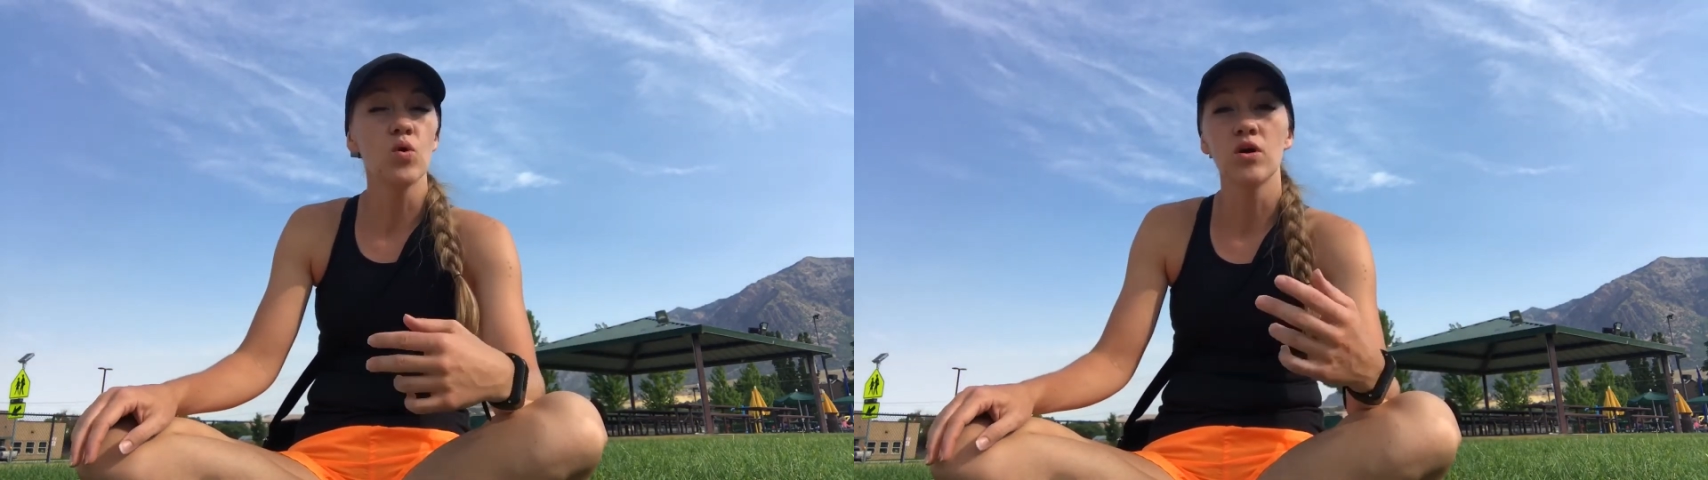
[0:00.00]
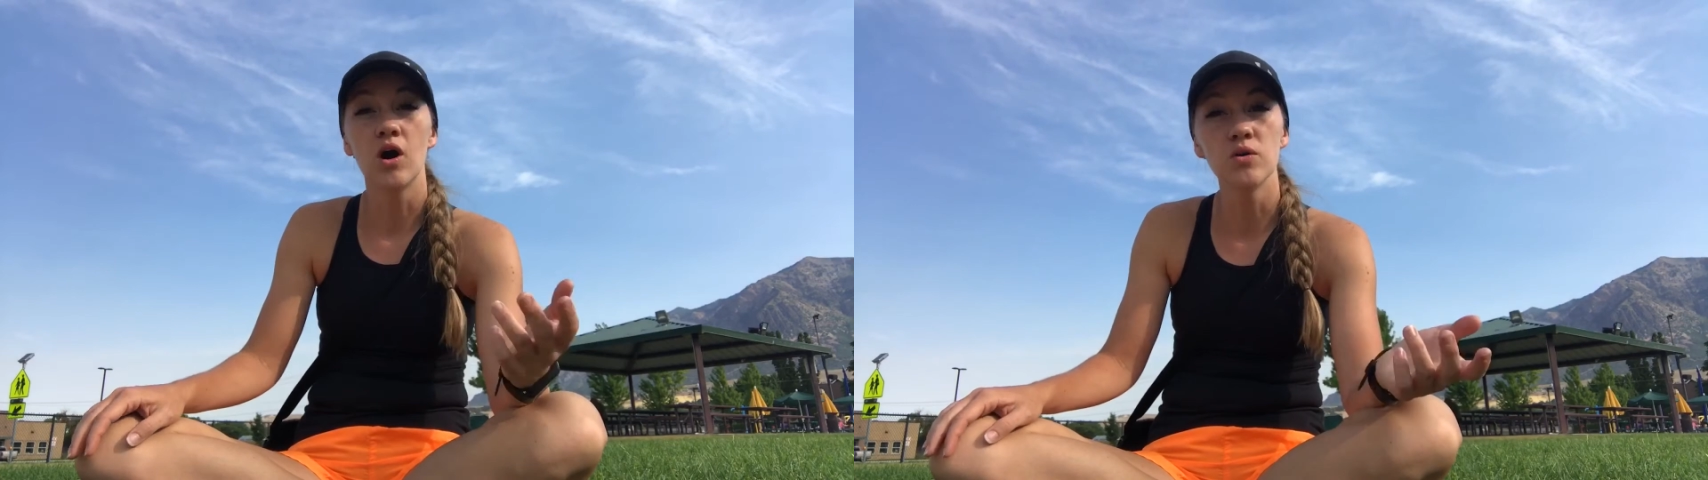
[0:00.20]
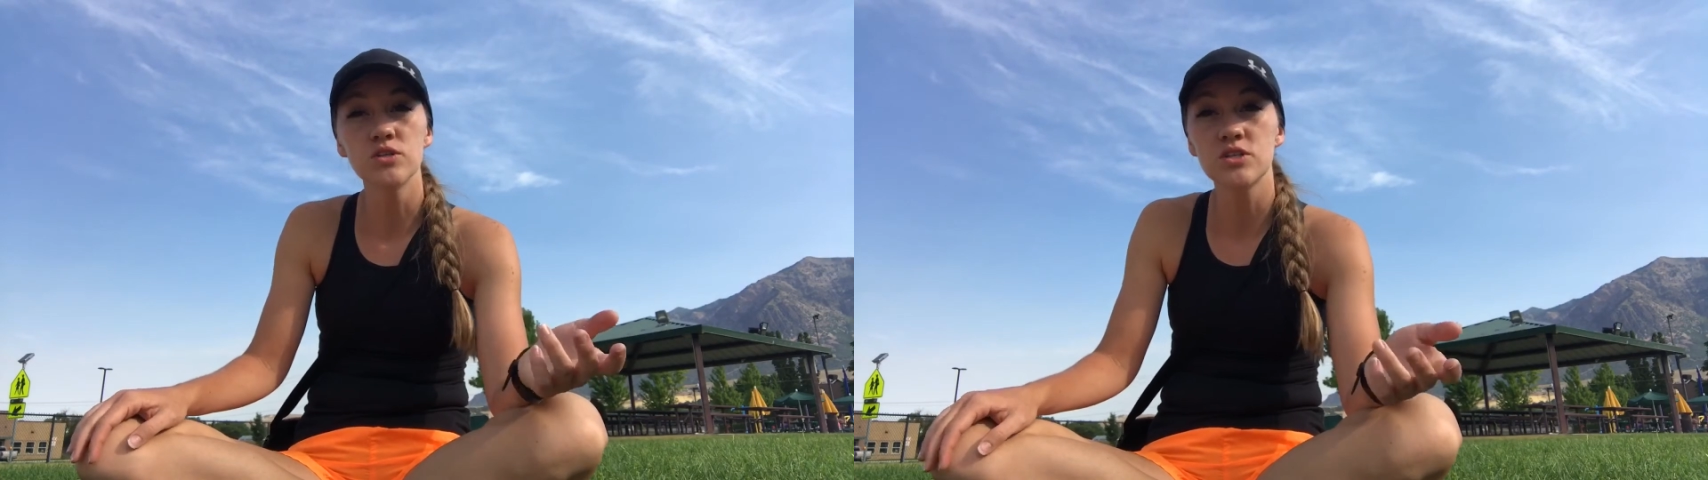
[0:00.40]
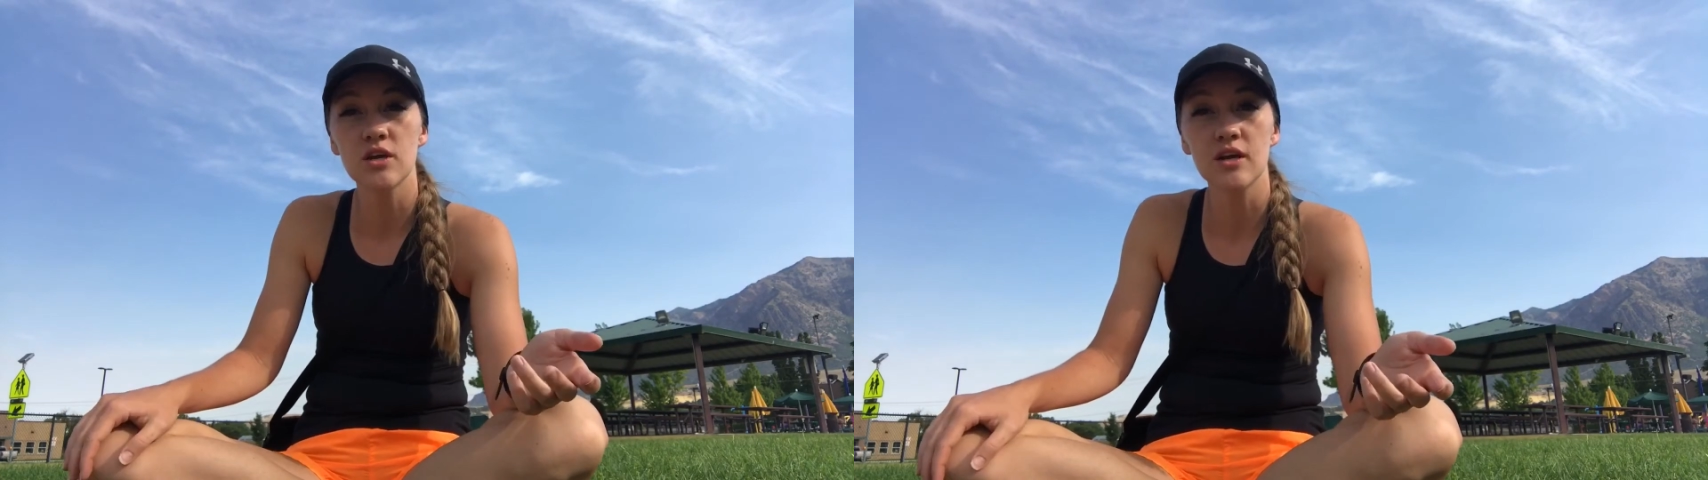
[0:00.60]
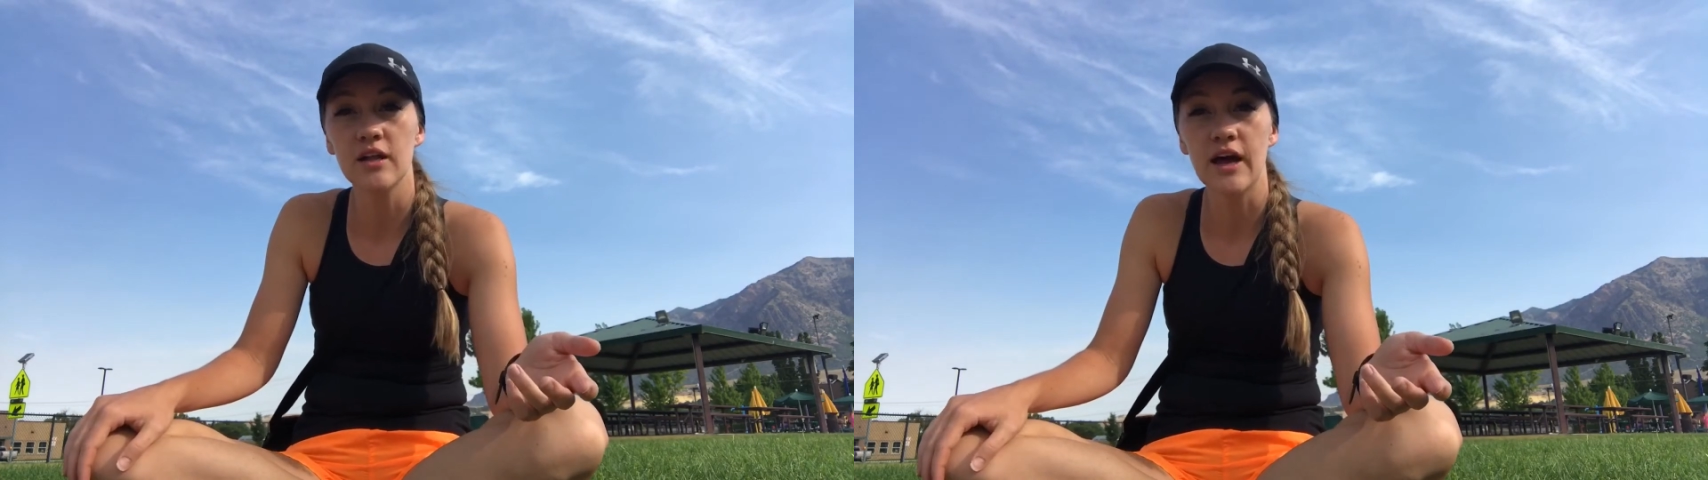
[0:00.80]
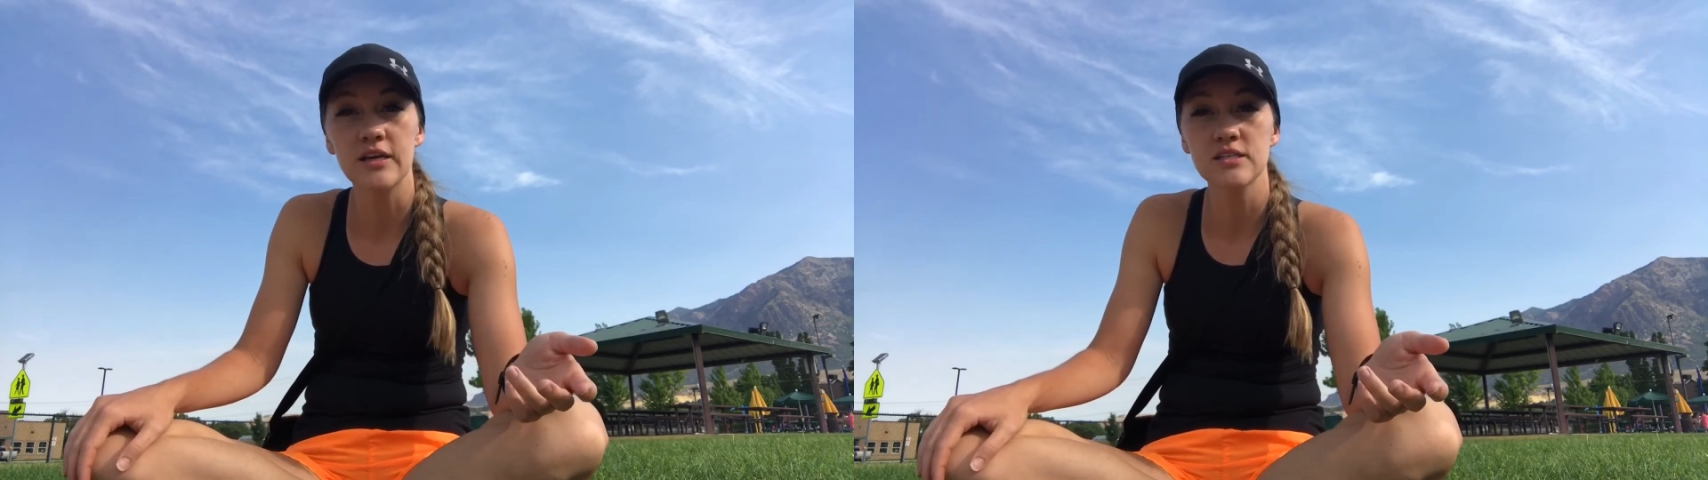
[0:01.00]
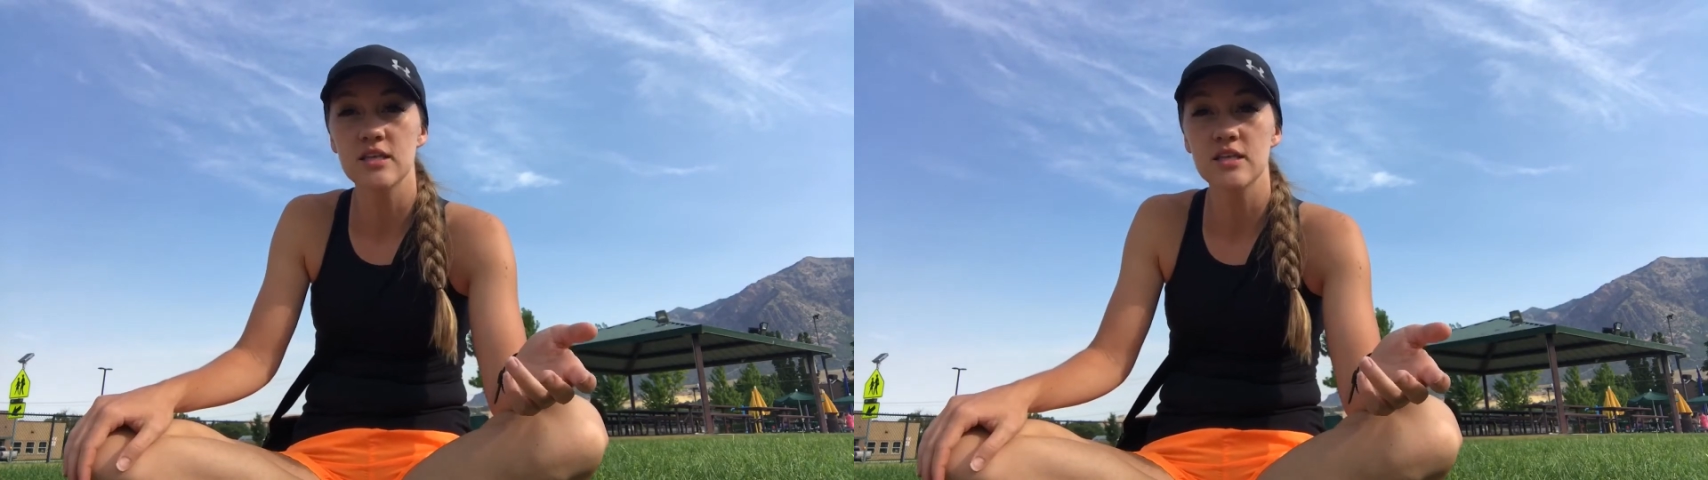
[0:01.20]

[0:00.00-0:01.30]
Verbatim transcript: or host a class,